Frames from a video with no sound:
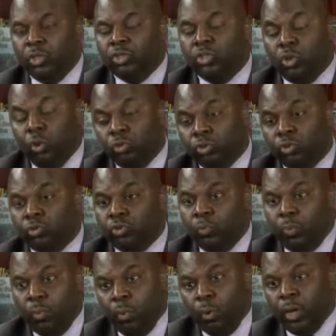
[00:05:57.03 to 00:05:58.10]
the social
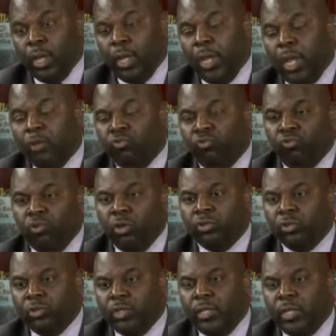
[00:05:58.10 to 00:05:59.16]
support and
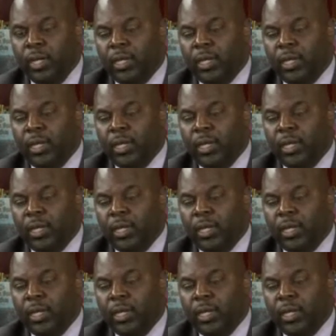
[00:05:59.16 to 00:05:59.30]
structures that